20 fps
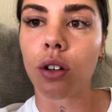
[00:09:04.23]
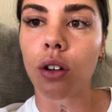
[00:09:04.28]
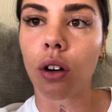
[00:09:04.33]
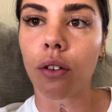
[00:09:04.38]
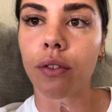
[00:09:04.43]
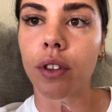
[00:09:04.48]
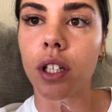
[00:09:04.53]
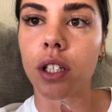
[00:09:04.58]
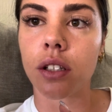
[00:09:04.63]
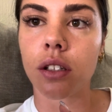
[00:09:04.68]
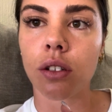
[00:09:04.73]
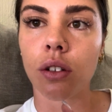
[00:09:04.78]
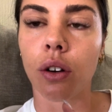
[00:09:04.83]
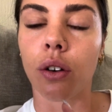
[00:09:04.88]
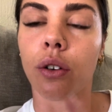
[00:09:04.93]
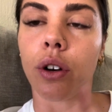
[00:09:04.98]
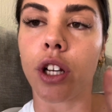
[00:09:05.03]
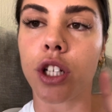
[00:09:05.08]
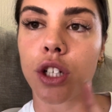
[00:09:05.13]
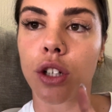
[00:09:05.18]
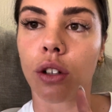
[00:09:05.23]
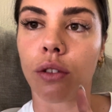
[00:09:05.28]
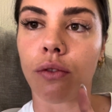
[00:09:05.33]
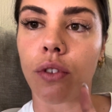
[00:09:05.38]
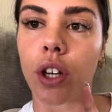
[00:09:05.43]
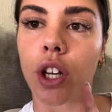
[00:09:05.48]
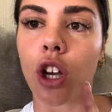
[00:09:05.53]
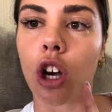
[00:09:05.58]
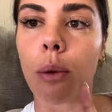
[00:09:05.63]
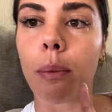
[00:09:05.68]
of this original
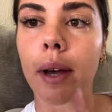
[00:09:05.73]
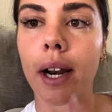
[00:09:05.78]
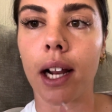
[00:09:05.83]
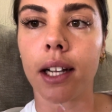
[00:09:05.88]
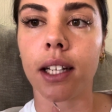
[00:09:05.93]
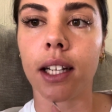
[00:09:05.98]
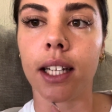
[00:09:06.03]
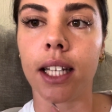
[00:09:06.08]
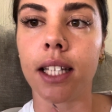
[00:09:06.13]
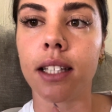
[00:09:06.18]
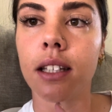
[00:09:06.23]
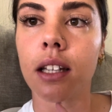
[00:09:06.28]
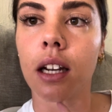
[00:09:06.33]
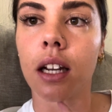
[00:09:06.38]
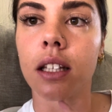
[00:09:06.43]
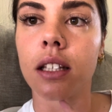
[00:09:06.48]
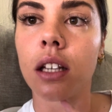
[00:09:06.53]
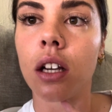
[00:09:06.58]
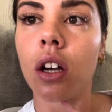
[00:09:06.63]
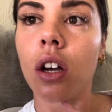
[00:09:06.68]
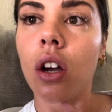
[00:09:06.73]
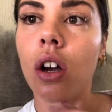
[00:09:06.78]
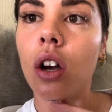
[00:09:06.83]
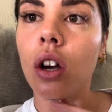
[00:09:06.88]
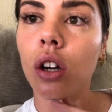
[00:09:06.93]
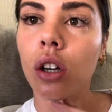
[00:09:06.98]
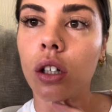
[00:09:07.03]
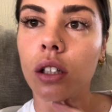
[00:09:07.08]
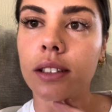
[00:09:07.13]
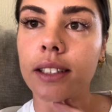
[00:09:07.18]
video, but I deleted it
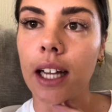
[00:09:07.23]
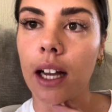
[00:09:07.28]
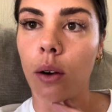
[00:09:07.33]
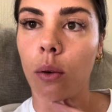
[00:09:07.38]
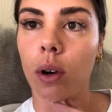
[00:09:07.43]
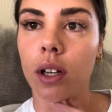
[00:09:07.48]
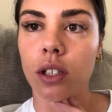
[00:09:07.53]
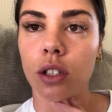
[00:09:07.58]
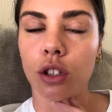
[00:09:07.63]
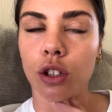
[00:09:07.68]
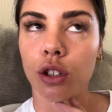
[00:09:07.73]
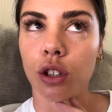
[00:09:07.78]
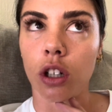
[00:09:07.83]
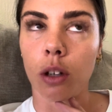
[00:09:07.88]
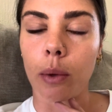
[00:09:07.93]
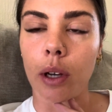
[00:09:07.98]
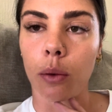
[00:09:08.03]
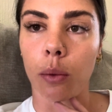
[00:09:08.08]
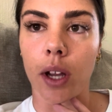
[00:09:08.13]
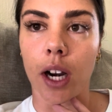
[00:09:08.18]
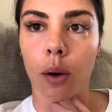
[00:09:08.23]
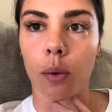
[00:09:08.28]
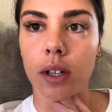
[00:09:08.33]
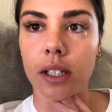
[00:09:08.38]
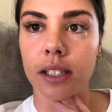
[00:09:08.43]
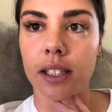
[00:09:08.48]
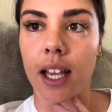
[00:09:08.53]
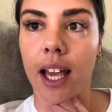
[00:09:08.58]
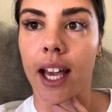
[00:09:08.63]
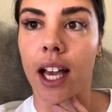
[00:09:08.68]
because I wasn't sure about what I was
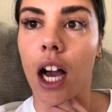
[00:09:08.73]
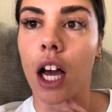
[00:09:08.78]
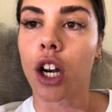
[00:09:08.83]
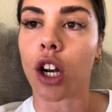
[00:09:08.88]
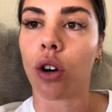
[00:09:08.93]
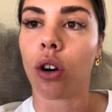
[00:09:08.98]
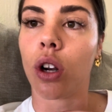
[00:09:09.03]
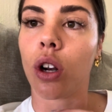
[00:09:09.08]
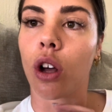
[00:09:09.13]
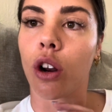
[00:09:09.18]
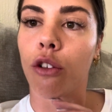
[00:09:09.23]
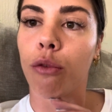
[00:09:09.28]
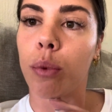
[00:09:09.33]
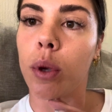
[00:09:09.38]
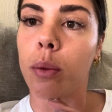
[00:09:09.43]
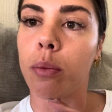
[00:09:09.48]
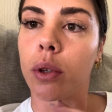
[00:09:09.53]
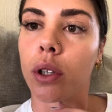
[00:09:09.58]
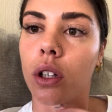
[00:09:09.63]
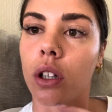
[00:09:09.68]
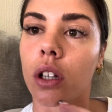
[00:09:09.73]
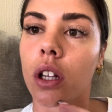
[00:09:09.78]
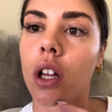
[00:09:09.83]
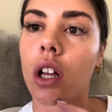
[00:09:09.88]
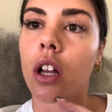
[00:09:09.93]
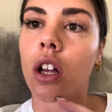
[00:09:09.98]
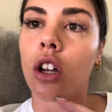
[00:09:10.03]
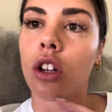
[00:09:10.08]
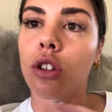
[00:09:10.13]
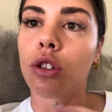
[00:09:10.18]
saying. I know a lot of people
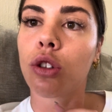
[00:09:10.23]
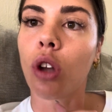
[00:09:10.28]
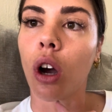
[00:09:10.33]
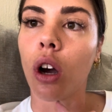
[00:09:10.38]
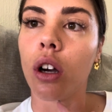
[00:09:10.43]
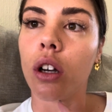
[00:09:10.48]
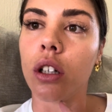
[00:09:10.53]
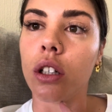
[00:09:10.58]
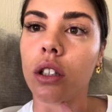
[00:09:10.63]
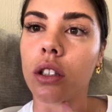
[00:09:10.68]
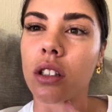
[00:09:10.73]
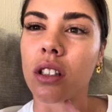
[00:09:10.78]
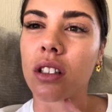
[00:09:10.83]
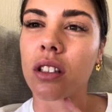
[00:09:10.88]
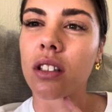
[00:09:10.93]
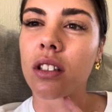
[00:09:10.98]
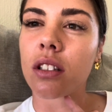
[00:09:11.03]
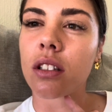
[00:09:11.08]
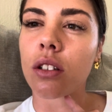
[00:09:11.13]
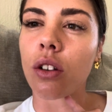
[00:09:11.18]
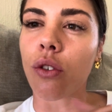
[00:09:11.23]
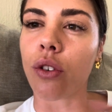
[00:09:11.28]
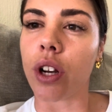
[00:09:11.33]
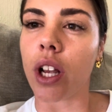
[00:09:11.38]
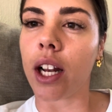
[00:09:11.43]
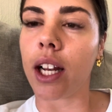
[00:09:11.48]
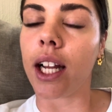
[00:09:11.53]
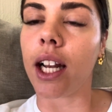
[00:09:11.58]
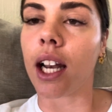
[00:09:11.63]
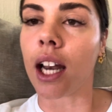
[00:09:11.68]
don't
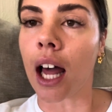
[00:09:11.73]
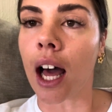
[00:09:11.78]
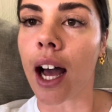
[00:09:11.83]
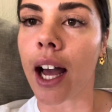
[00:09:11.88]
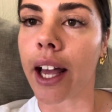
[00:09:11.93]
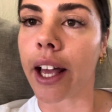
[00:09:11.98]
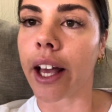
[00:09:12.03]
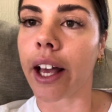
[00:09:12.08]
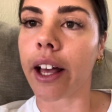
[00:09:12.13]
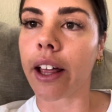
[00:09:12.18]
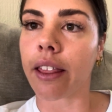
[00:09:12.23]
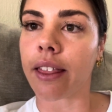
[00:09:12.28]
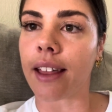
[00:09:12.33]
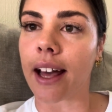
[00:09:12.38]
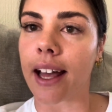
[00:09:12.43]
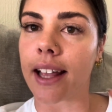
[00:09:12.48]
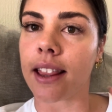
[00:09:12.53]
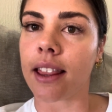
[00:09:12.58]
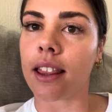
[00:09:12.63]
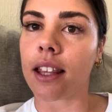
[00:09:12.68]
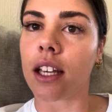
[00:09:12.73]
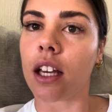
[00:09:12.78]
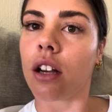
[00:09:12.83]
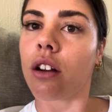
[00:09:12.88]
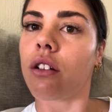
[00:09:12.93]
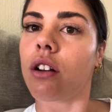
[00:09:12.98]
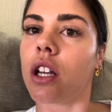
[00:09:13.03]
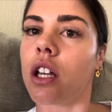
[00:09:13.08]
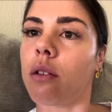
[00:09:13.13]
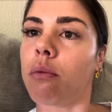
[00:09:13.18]
really like that
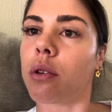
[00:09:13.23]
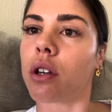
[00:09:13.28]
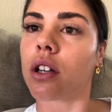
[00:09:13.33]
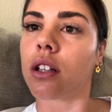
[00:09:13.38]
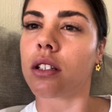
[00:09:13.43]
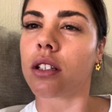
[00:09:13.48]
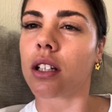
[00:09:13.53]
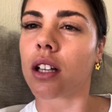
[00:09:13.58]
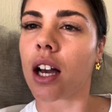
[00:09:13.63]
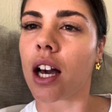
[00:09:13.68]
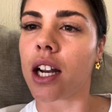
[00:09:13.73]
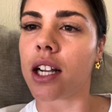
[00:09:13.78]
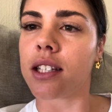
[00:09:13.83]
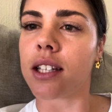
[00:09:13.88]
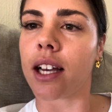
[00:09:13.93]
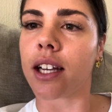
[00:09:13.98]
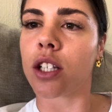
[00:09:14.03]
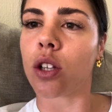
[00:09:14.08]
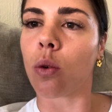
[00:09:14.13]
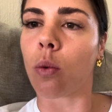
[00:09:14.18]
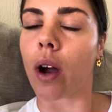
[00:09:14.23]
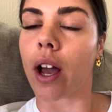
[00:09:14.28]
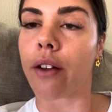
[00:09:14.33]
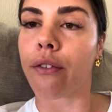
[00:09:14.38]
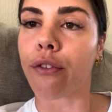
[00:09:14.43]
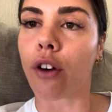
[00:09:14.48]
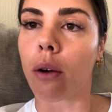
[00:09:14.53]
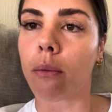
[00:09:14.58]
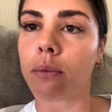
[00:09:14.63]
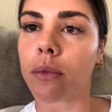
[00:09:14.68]
theory because it kind of takes away
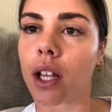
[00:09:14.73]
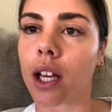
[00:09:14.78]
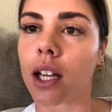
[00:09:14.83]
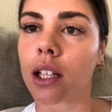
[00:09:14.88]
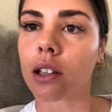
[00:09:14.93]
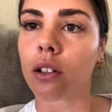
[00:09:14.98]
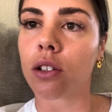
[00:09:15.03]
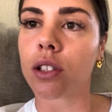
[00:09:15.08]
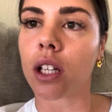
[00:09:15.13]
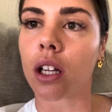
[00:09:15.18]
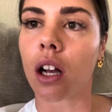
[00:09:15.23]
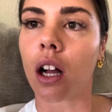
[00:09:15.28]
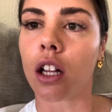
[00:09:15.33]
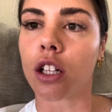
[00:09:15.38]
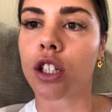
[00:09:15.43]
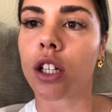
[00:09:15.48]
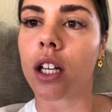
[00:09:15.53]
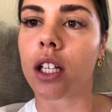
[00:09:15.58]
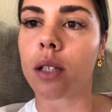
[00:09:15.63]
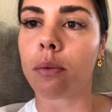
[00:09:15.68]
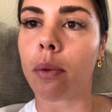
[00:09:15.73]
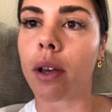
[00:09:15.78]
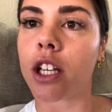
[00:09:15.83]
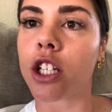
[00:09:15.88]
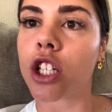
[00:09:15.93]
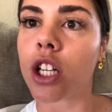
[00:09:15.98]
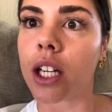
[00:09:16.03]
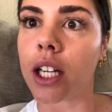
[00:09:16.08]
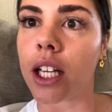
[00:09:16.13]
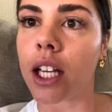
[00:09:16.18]
from the Xhosa culture,
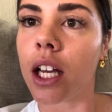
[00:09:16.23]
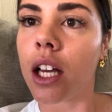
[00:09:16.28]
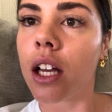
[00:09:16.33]
especially